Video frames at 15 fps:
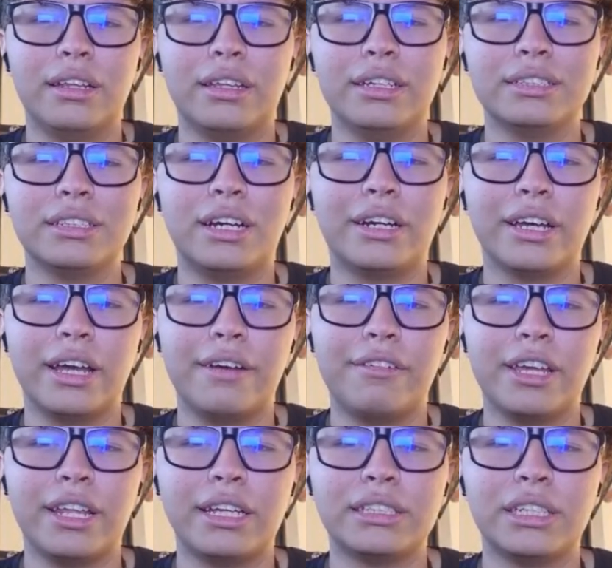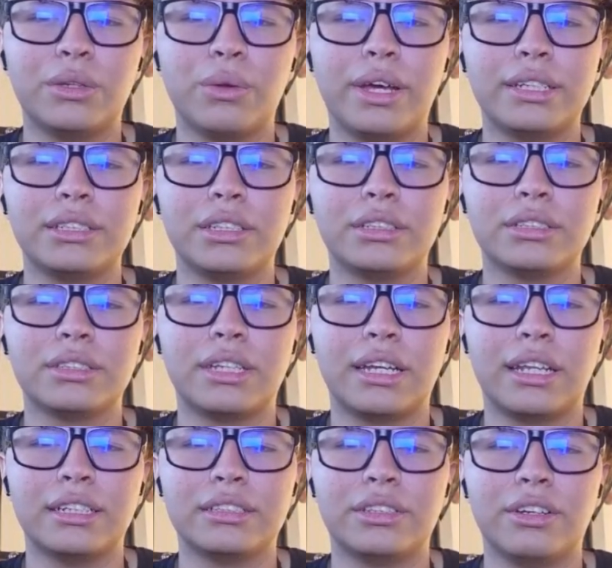These are everyday situations
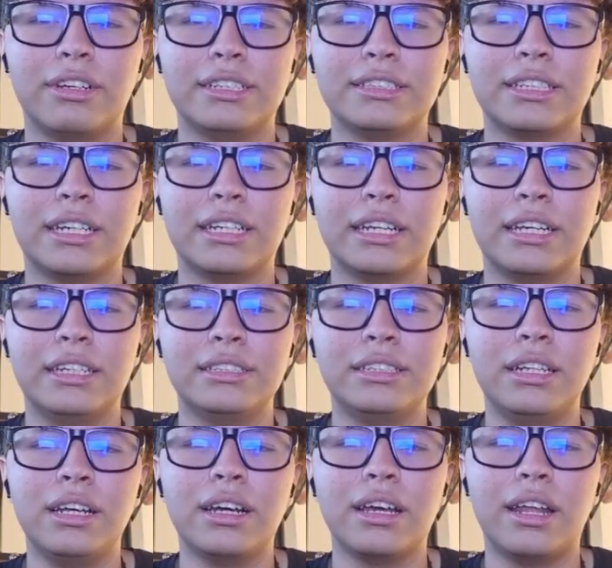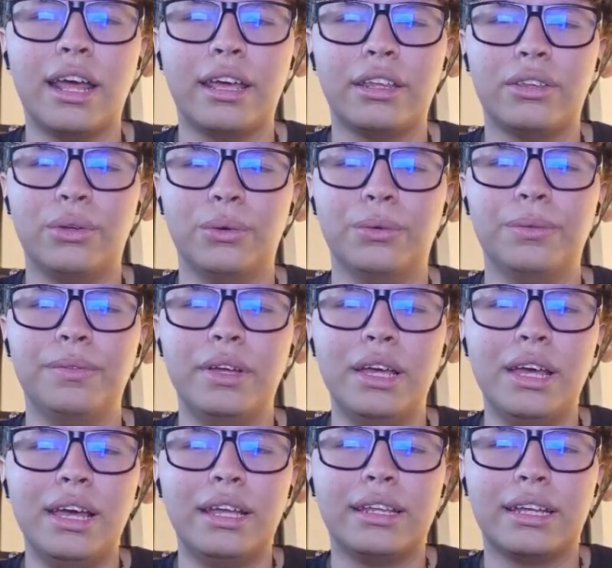that the students can easily relate to.
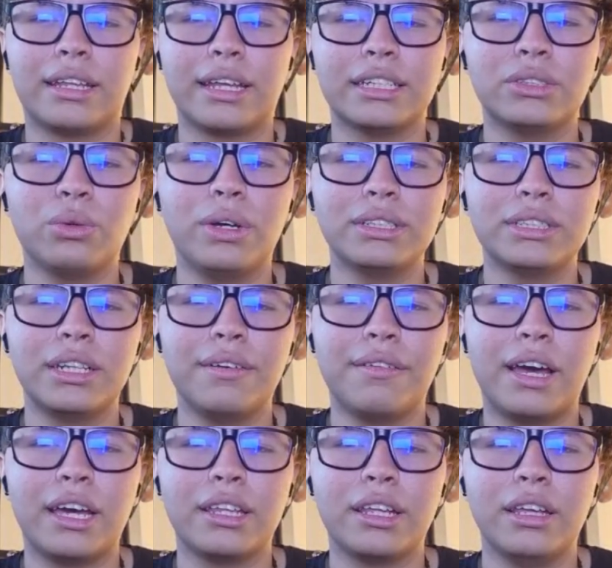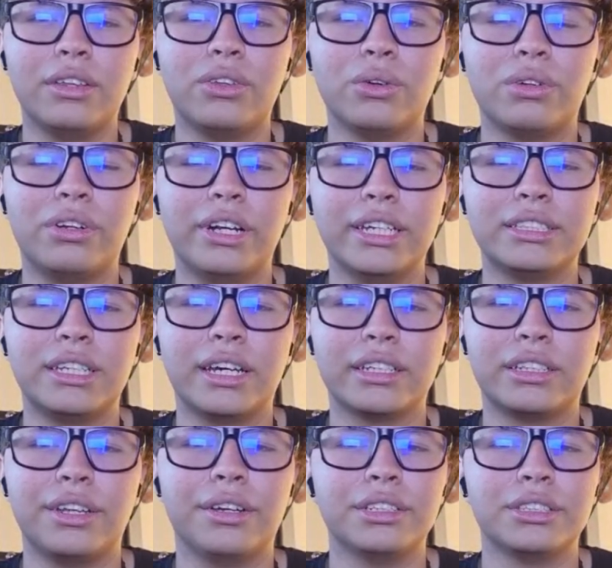The test was divided into three
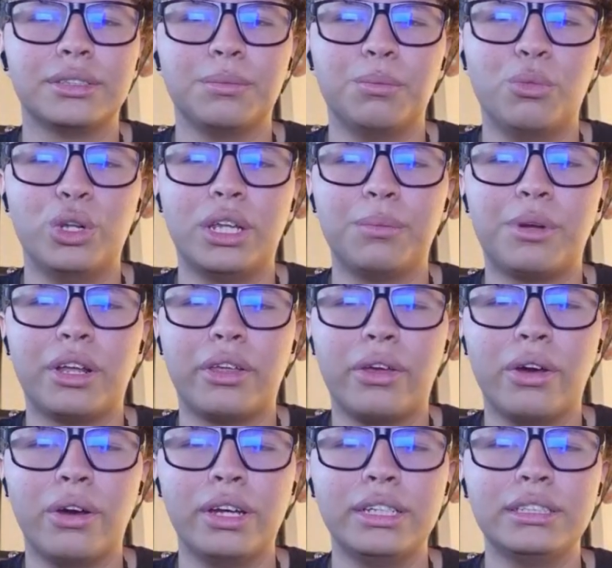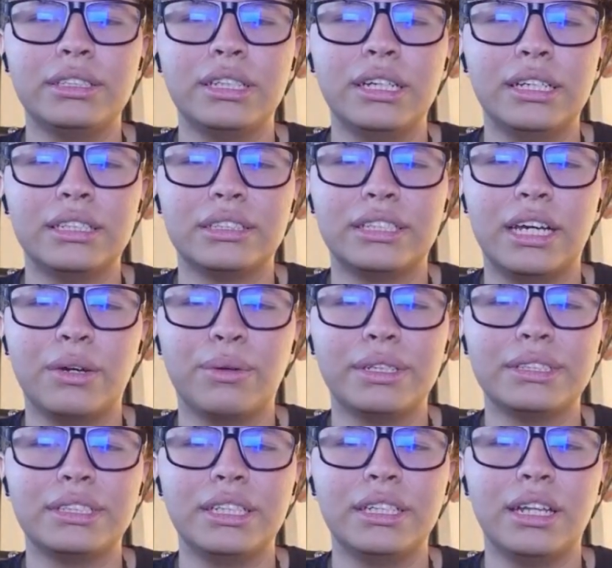sections: multiple choice,
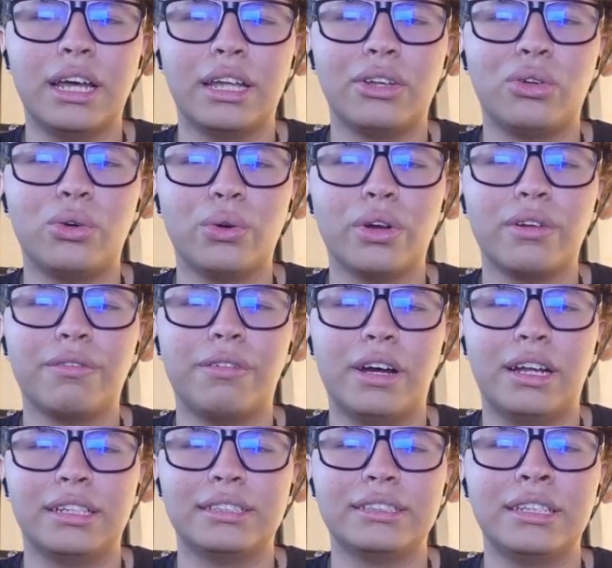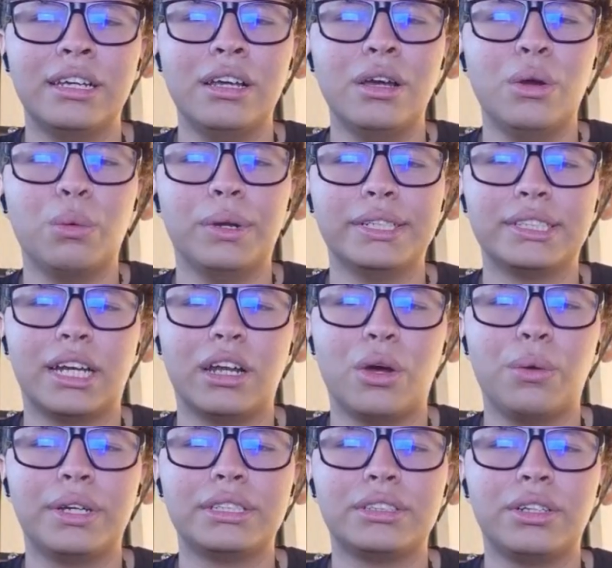sequencing, and true or false, which
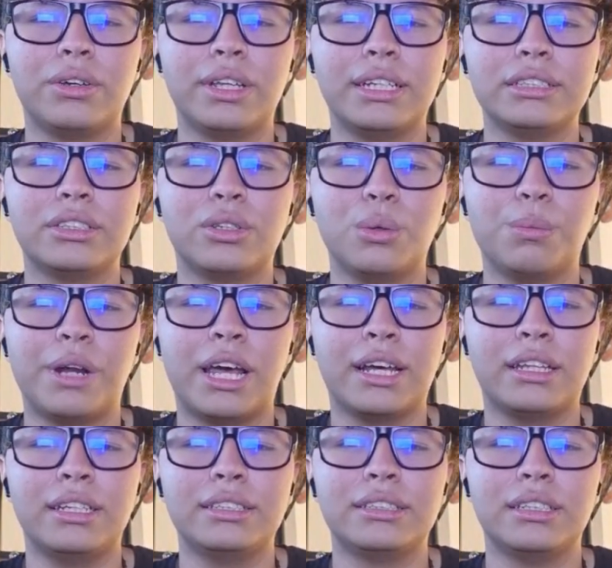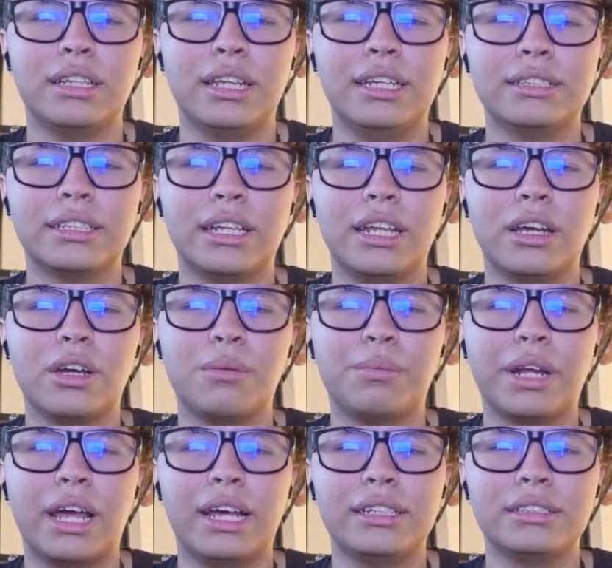allow students to practice listening
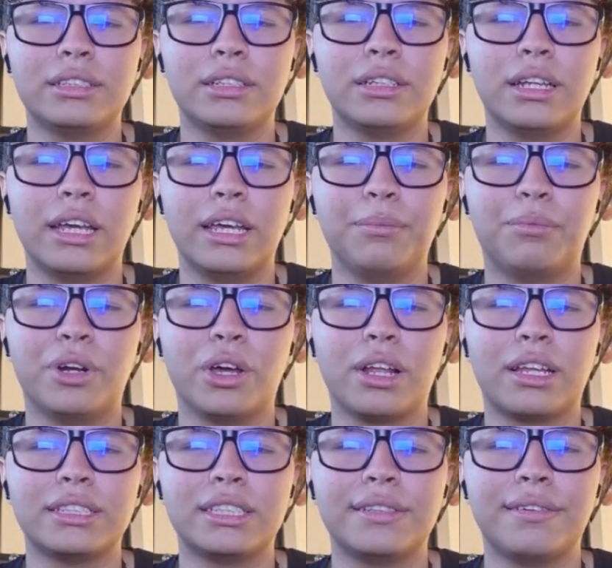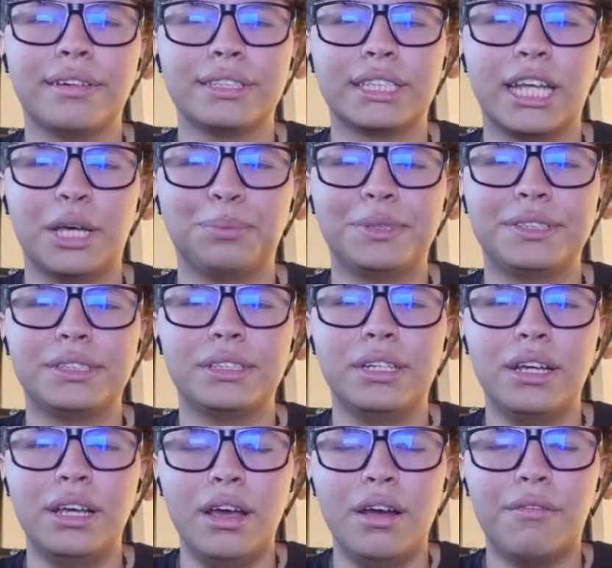comprehension in progressive steps,
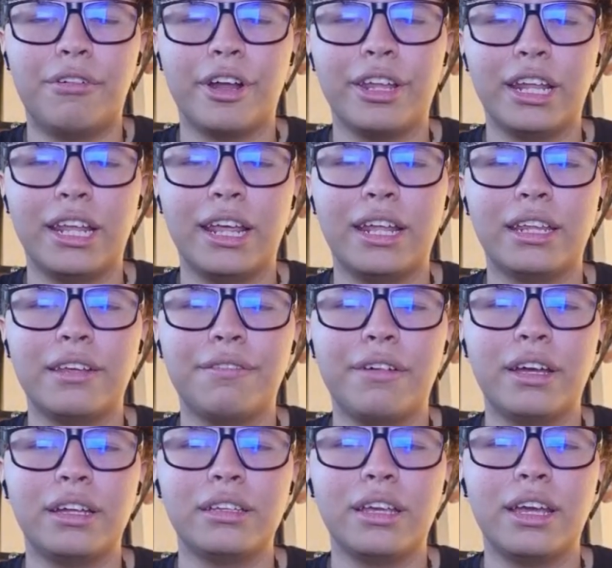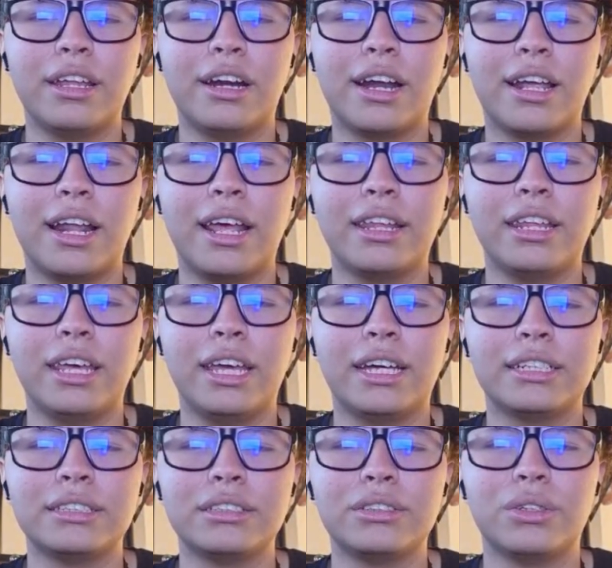from identifying general
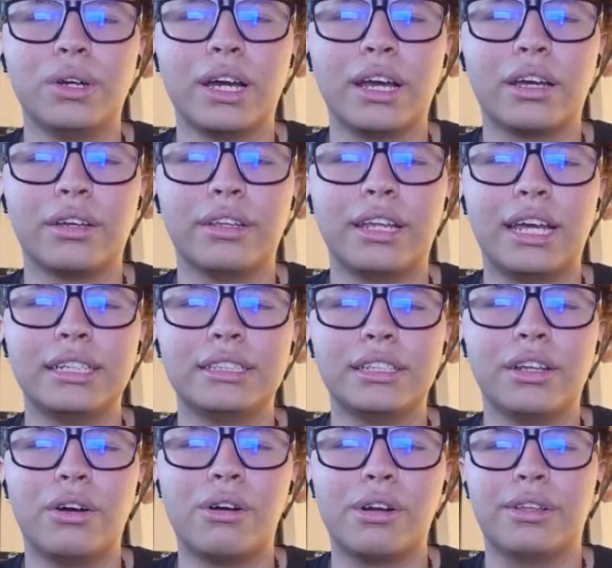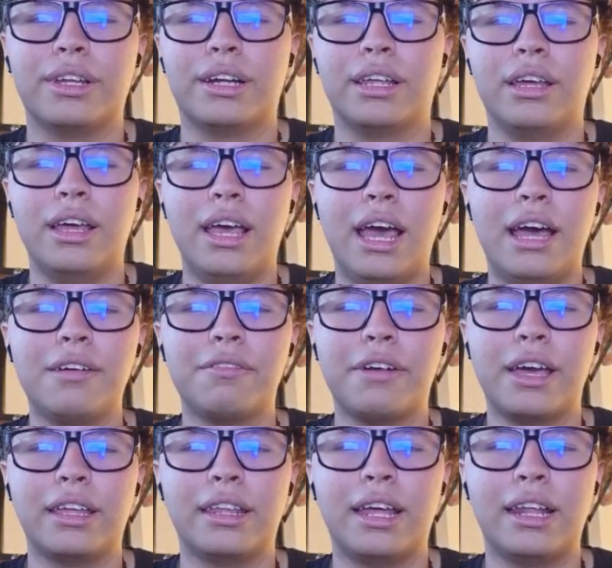ideas to recognizing order, and
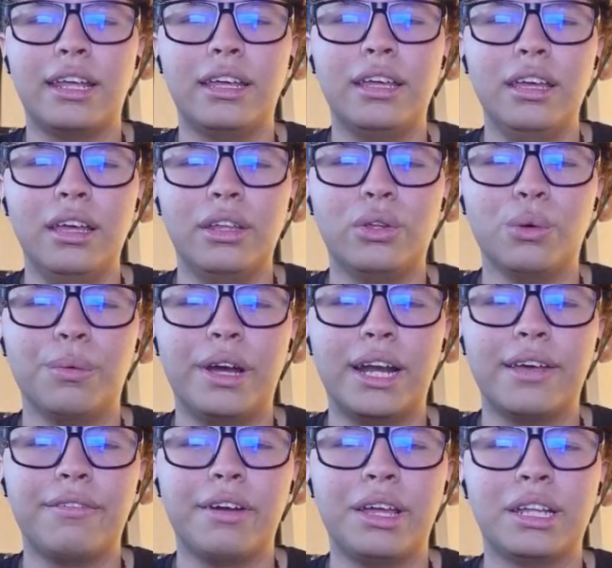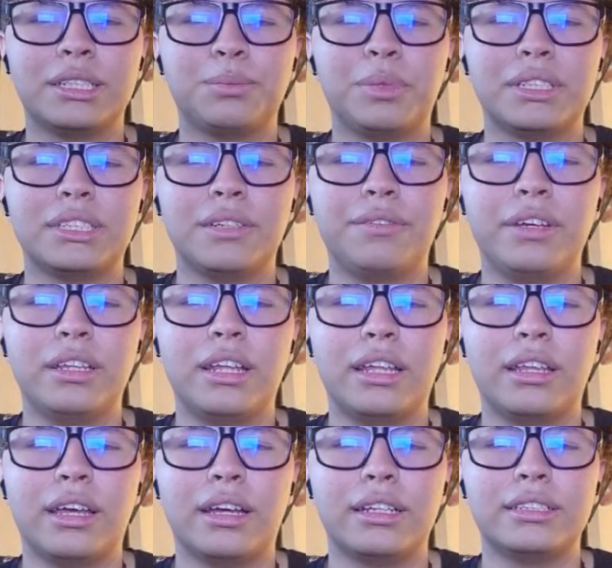finally, to verifying specific
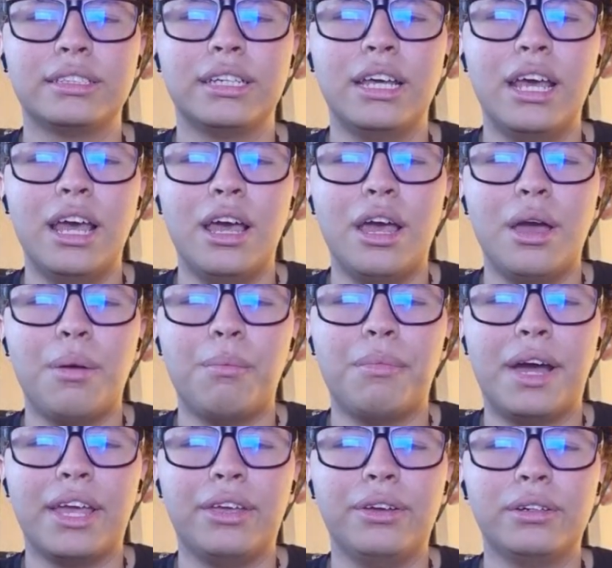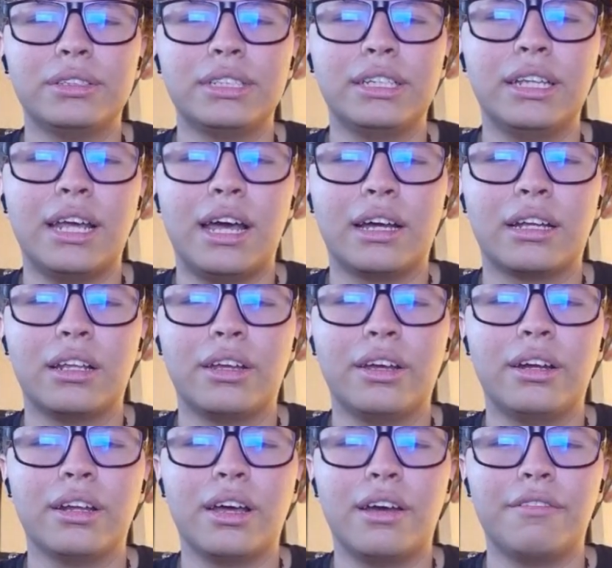details. By using a
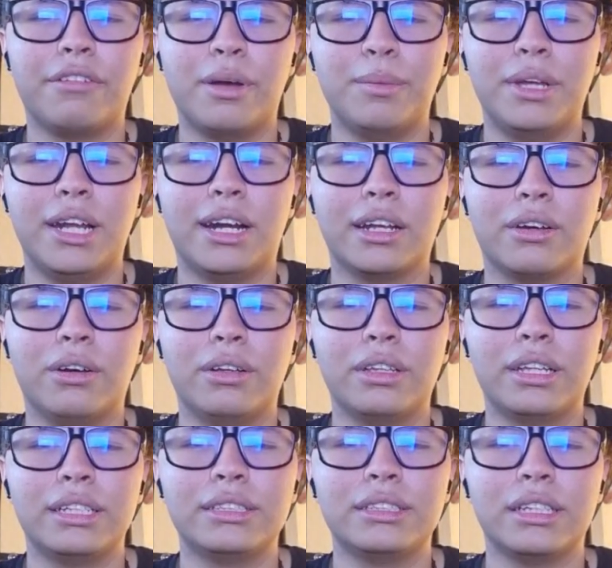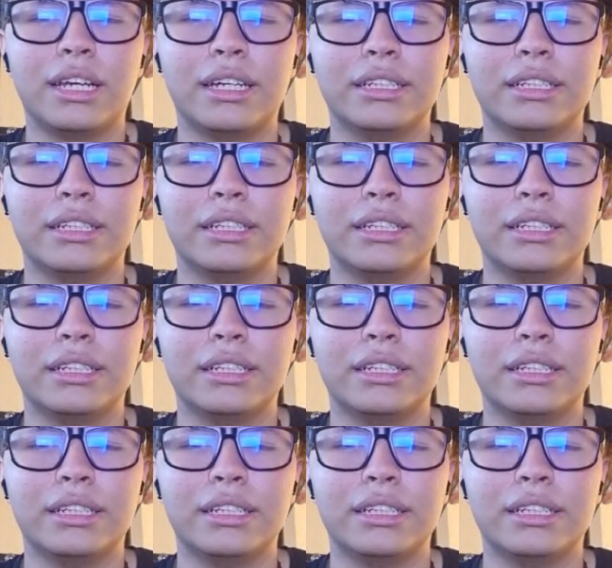clear and familiar context,